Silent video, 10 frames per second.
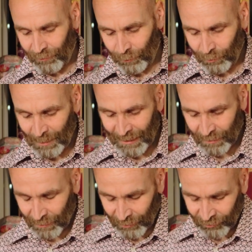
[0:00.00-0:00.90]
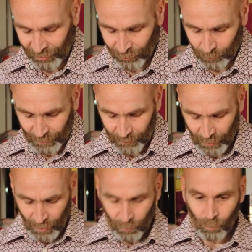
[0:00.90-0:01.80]
if you were making a single one,
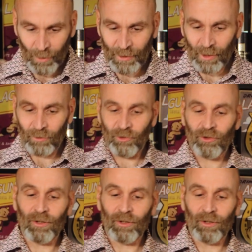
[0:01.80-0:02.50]
1 ounce